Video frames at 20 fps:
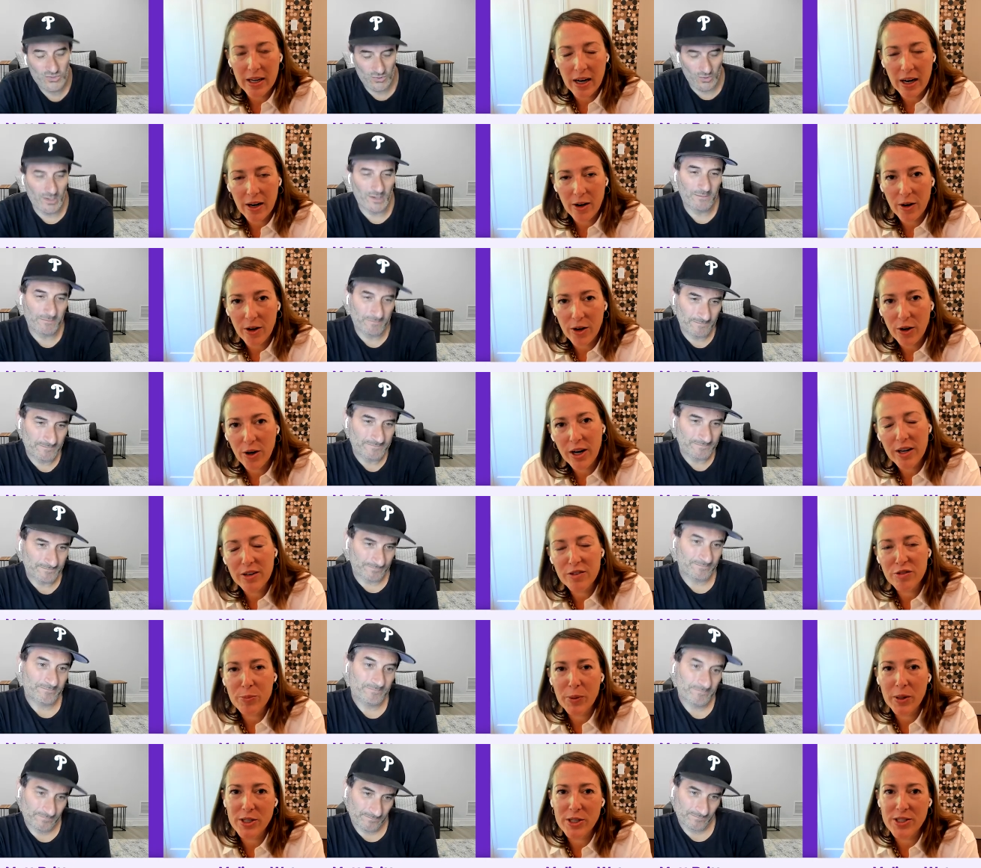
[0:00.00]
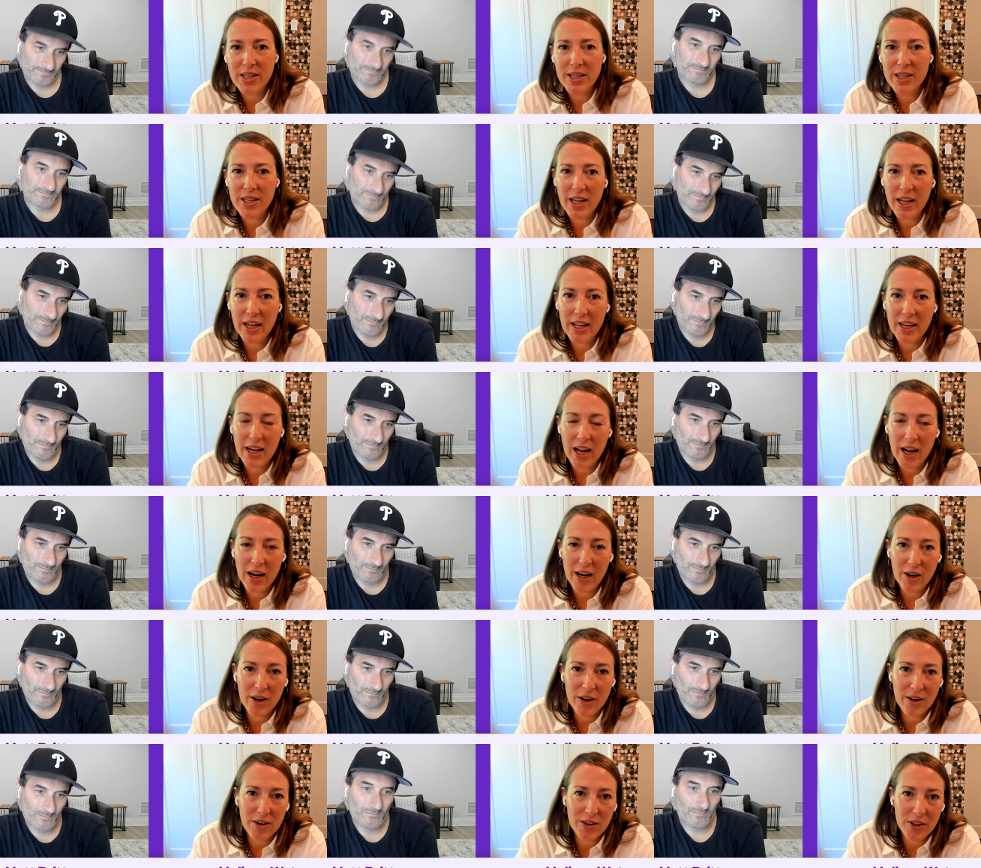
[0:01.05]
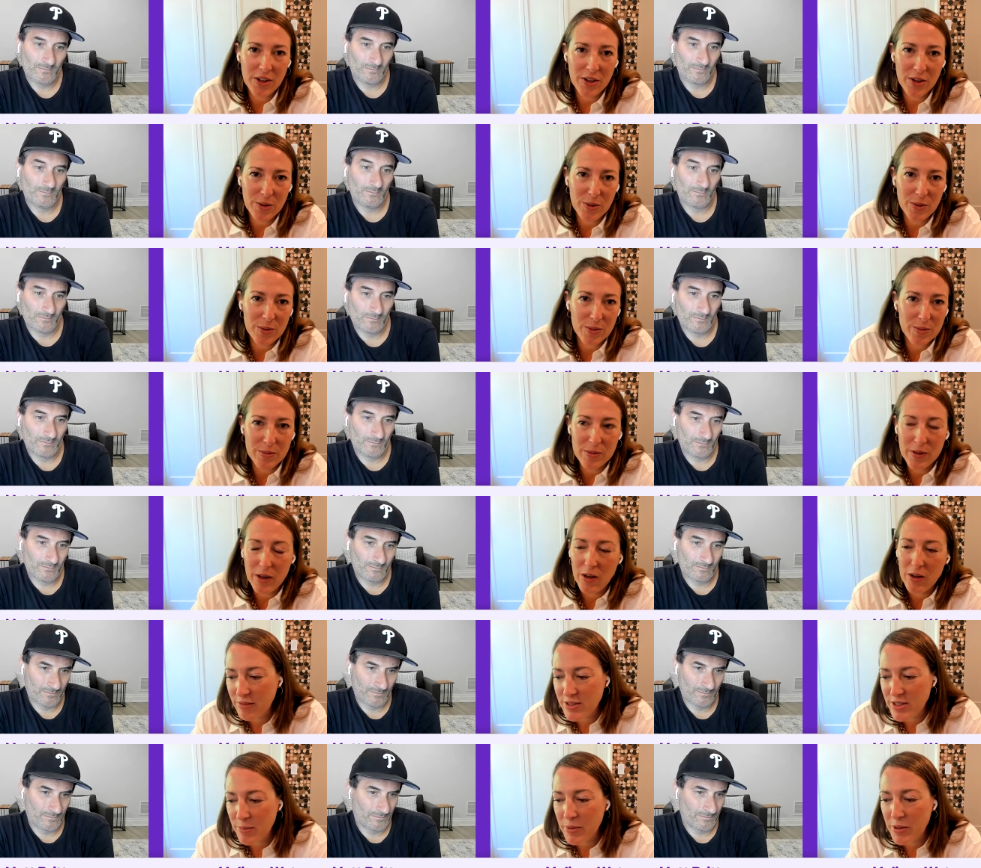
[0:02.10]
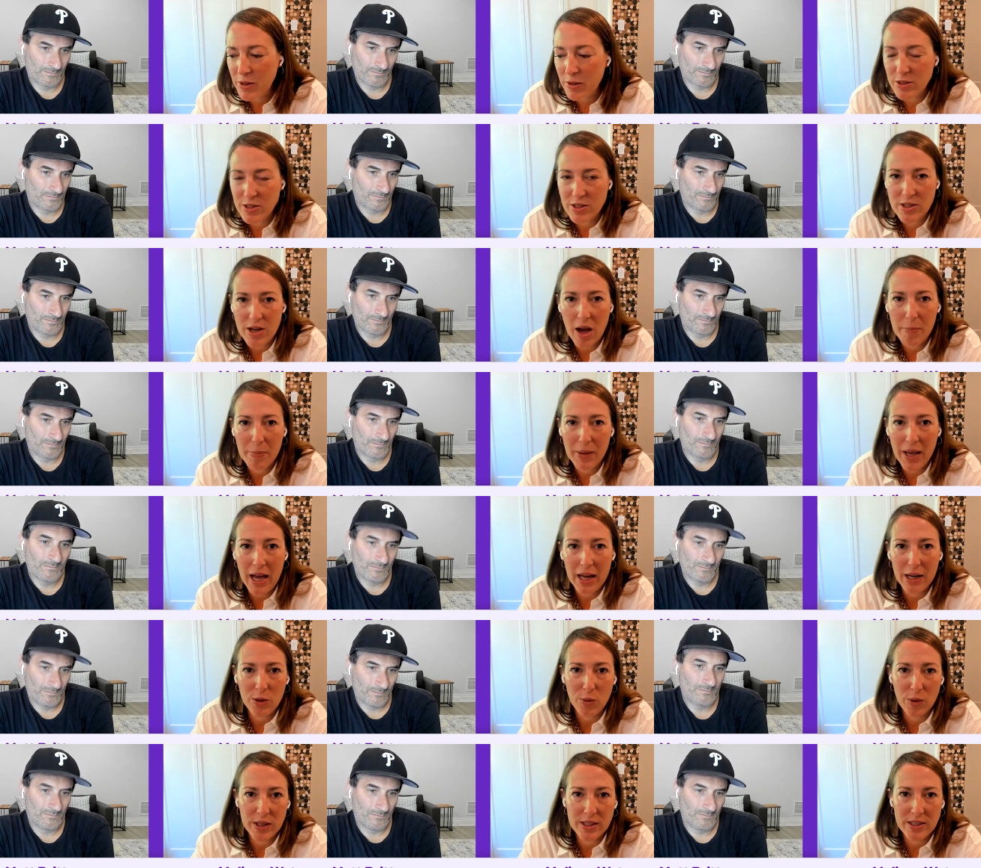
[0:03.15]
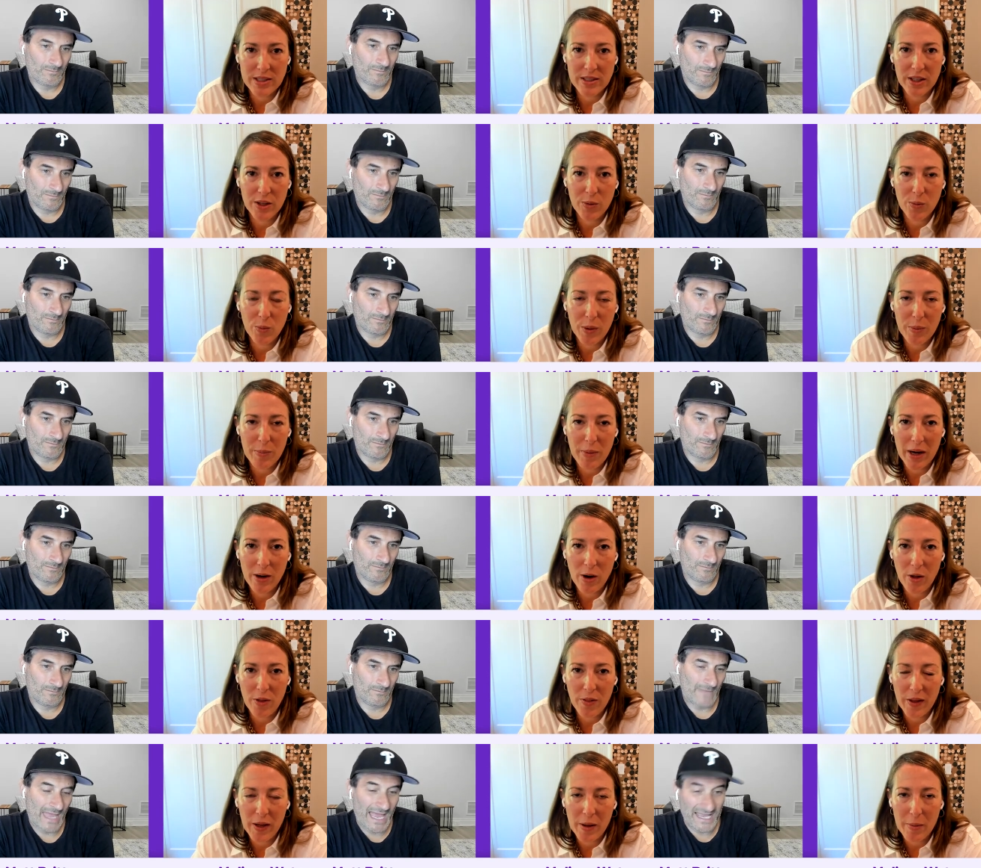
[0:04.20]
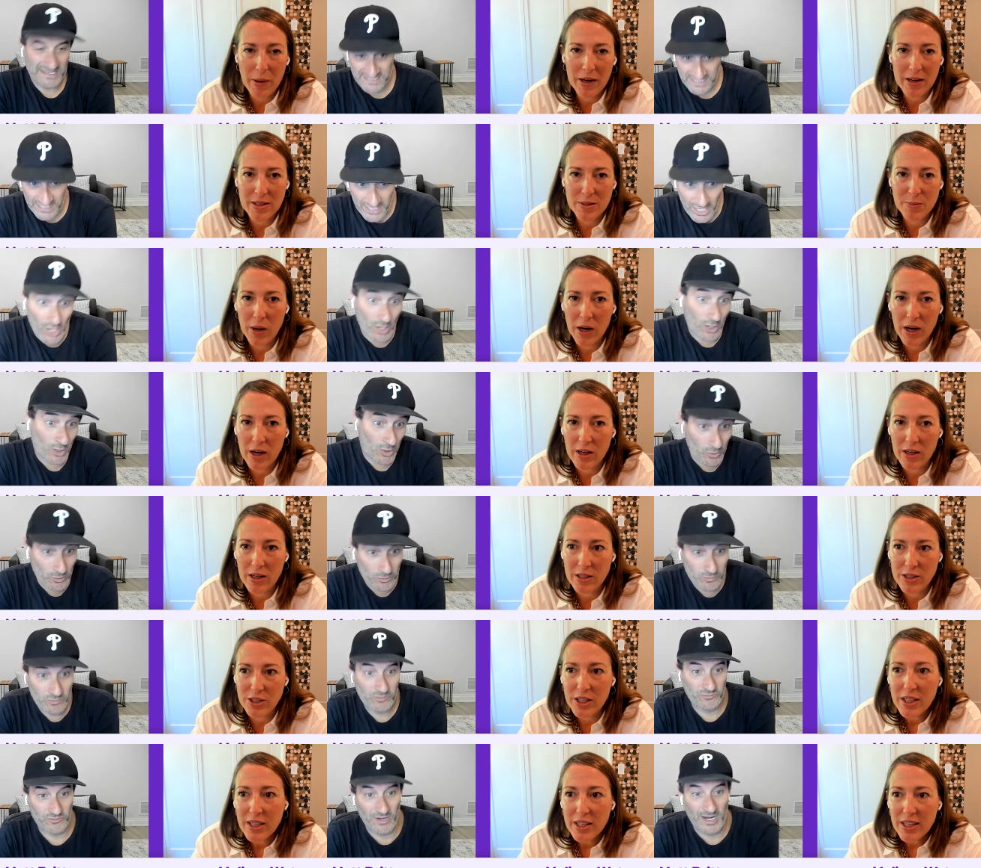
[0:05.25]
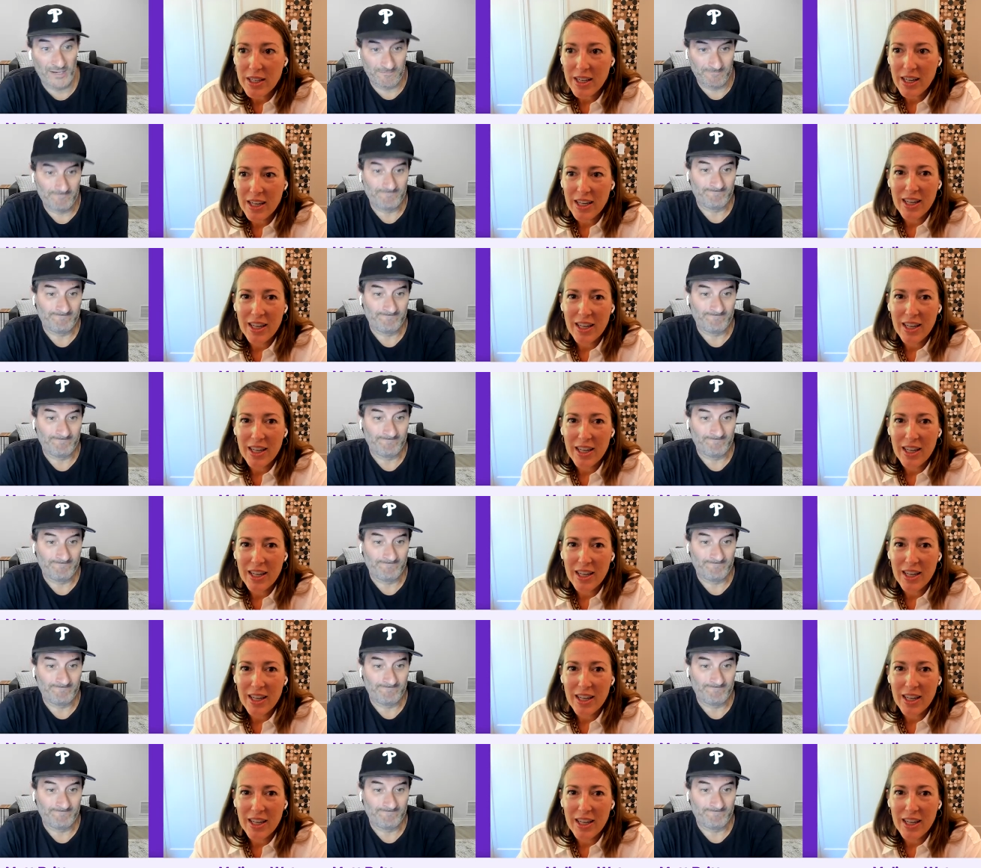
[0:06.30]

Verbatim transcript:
Speaker 1: can hire a creative person, I can hire, you know, kind of some of those top categories that we might all think SEO, about as marketers. Right.